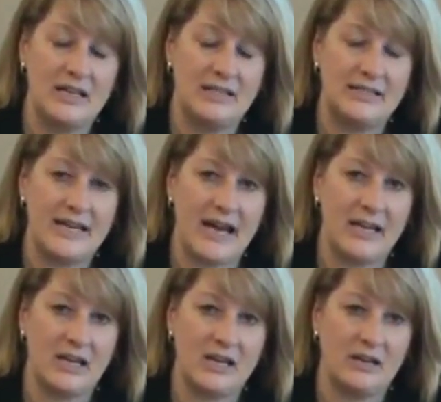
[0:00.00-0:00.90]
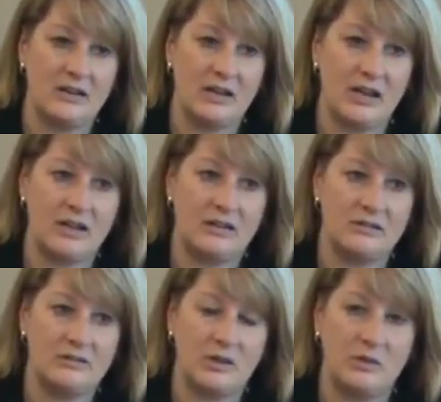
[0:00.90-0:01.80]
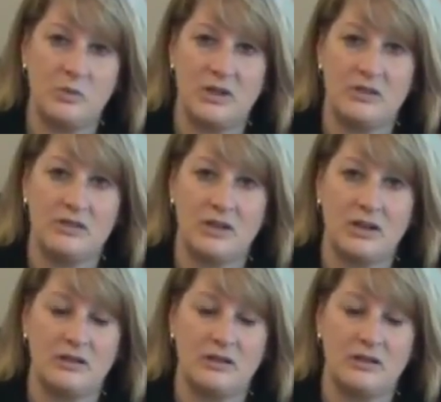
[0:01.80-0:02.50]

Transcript: data with